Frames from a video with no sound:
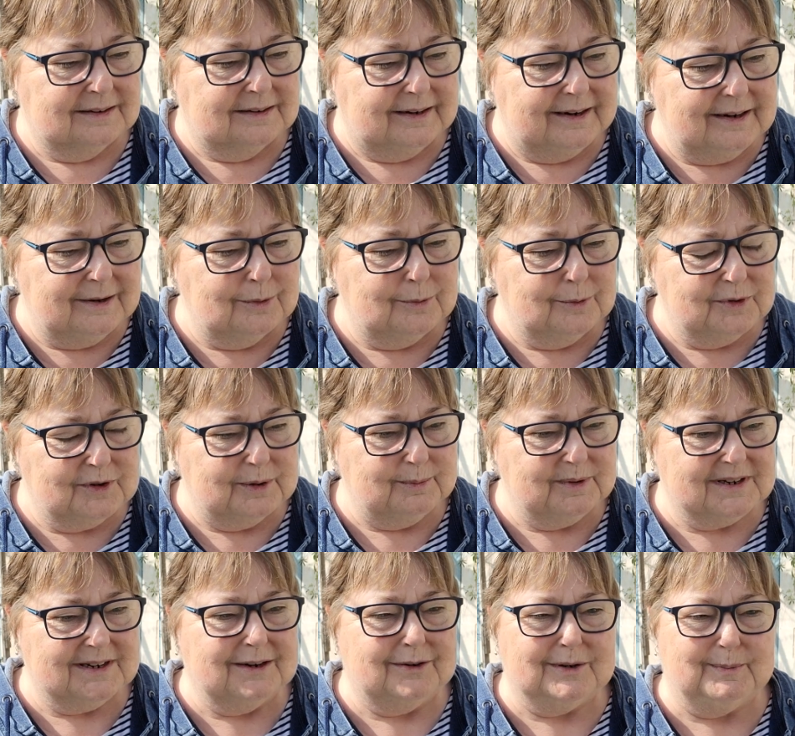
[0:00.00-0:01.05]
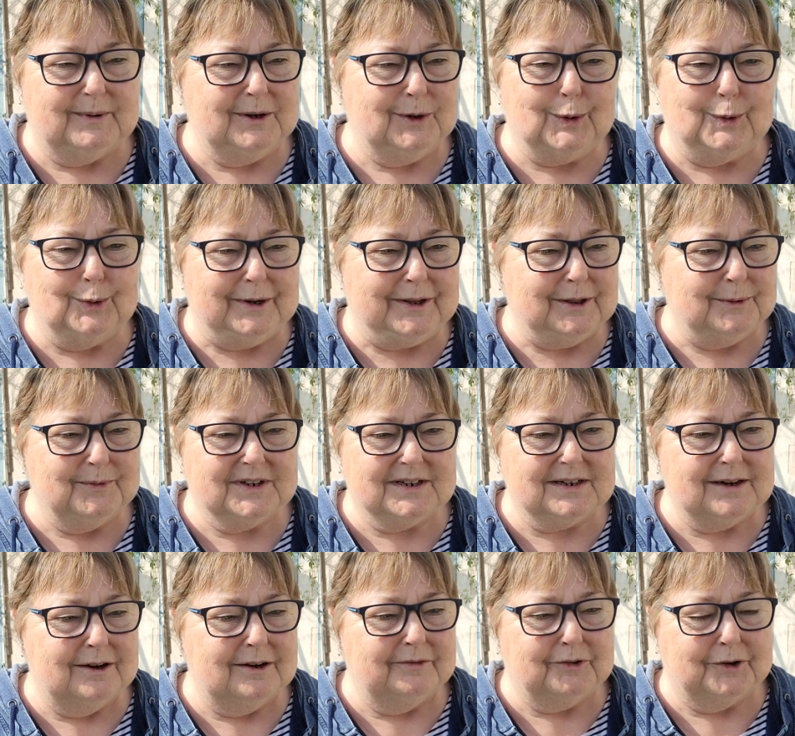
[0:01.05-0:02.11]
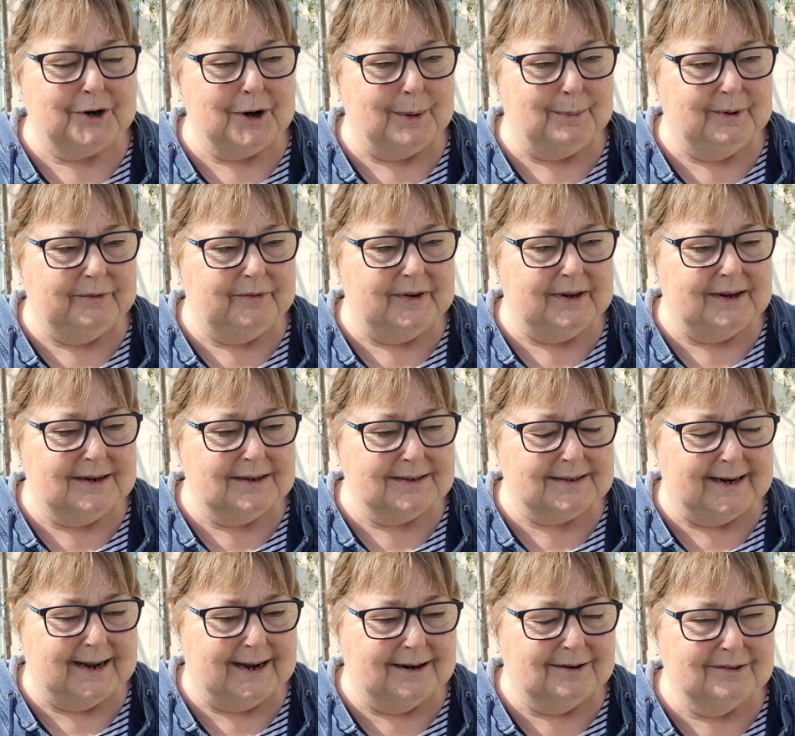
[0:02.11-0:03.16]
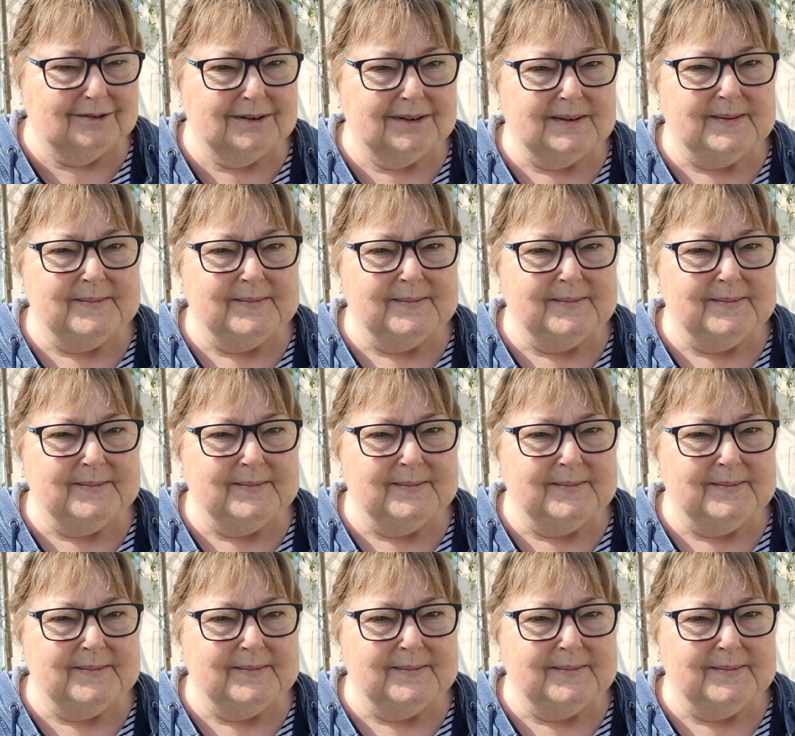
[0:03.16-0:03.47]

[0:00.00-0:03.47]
he calls them slow. He's been calling them slow for a couple of years now.